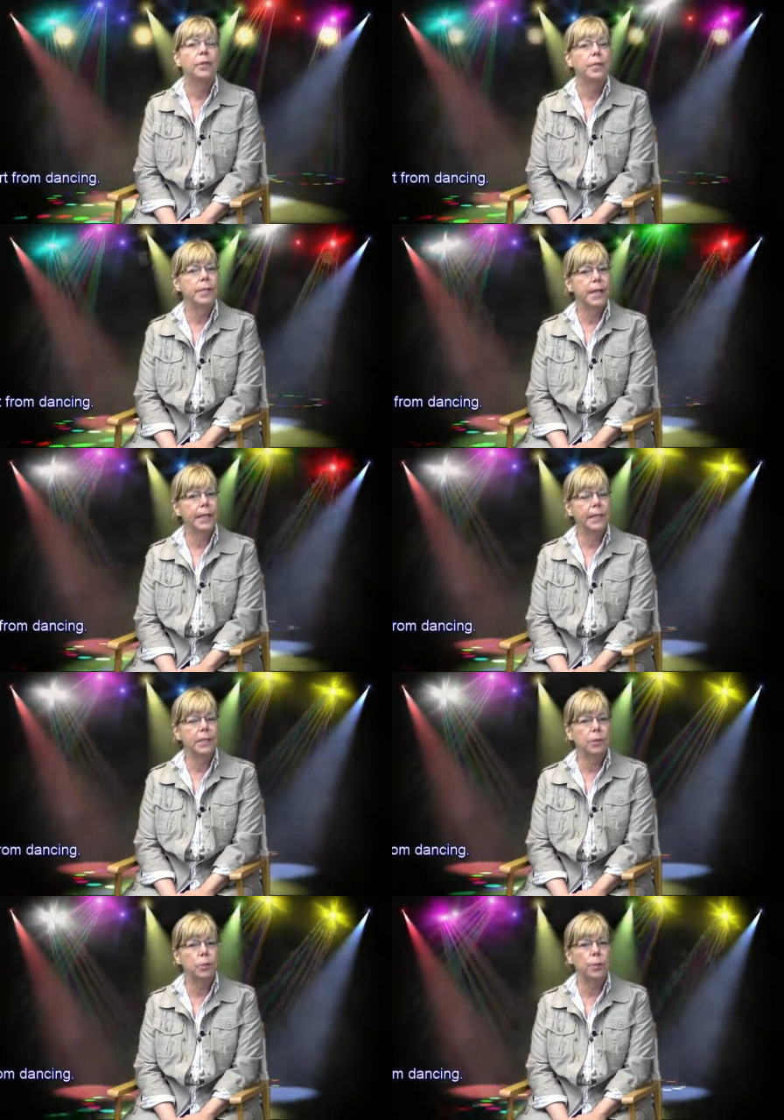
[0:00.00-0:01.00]
The
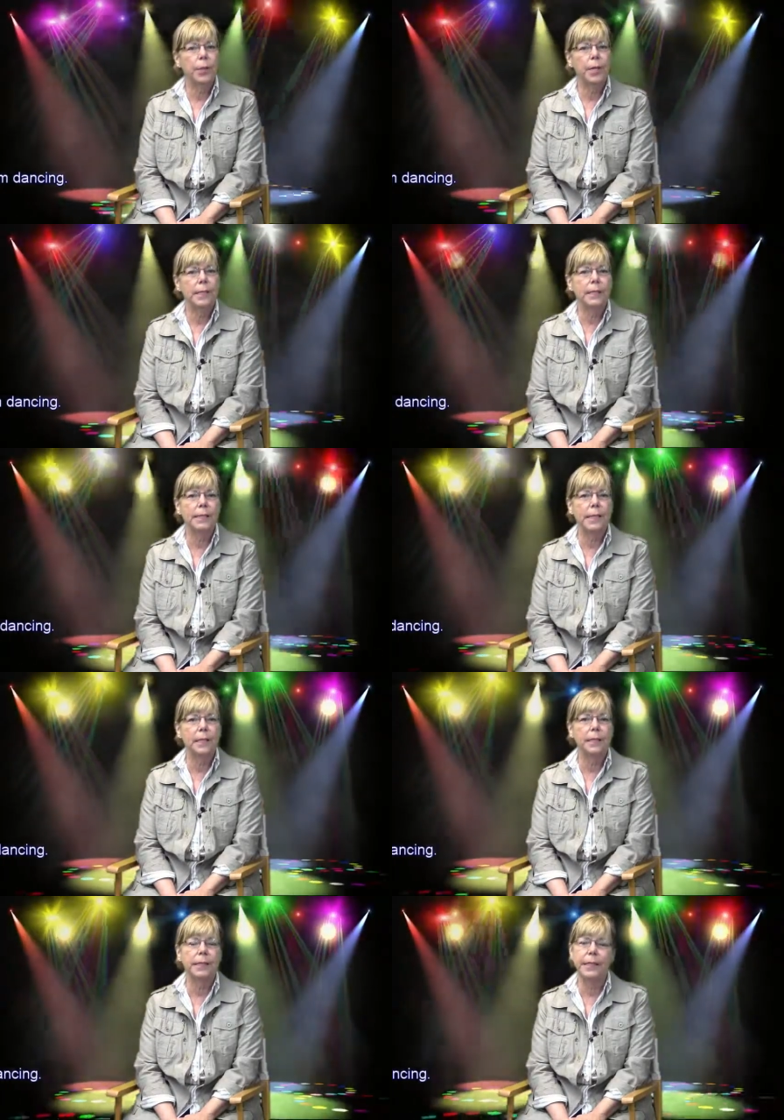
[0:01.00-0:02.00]
tickets will be on
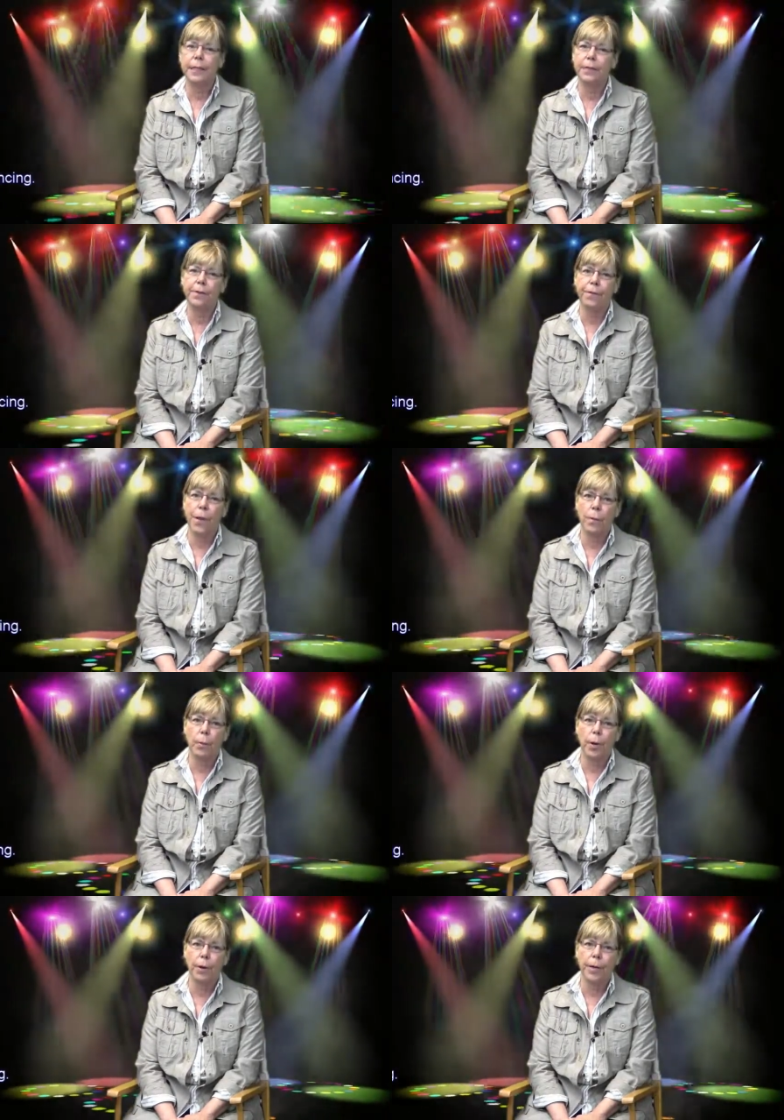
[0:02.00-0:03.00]
sale at the end of
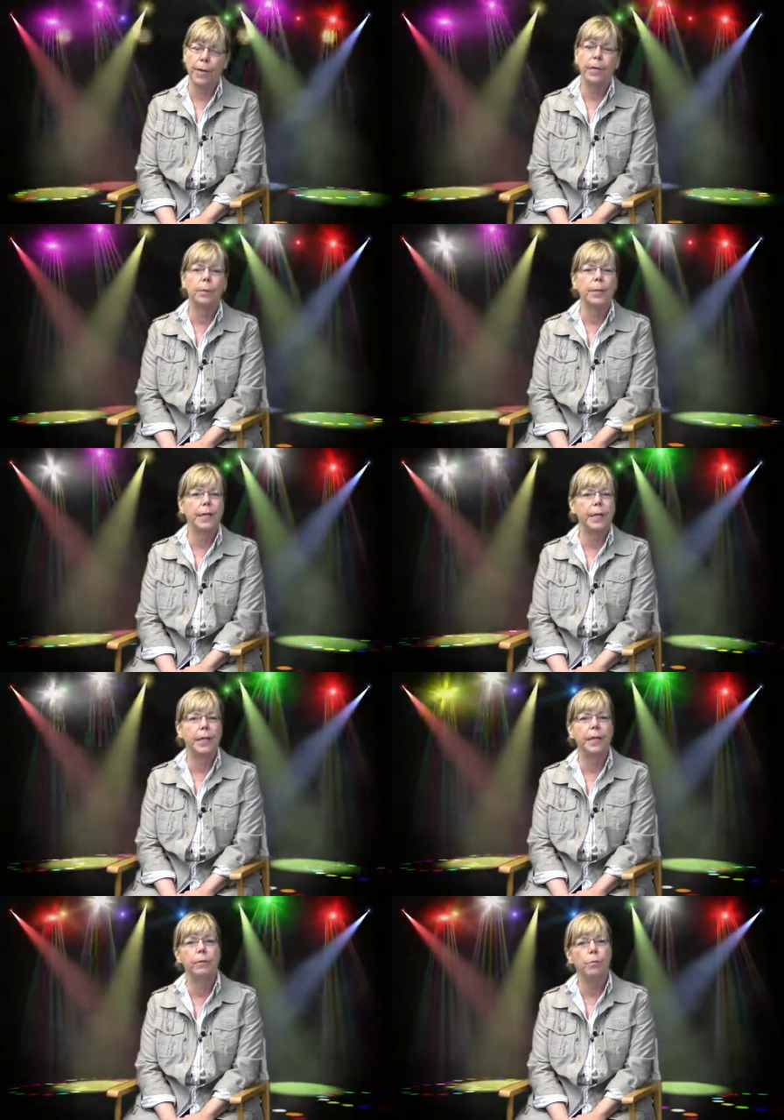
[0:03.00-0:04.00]
February and the
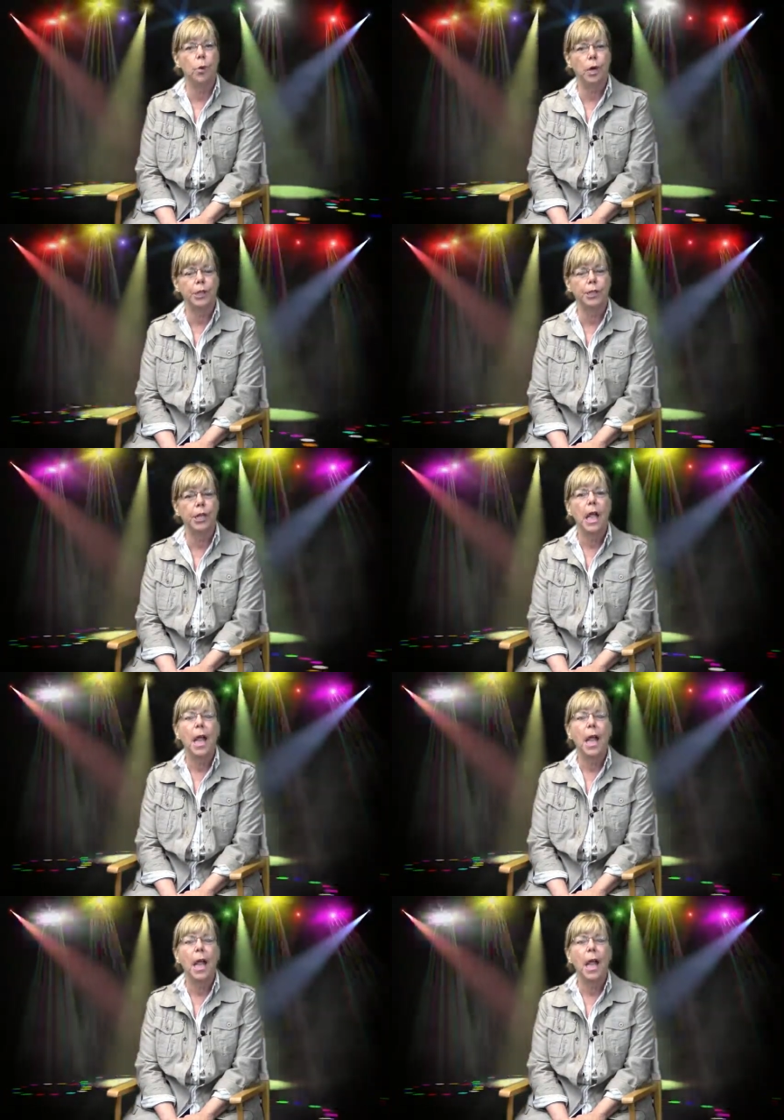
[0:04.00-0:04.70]
beginning of March.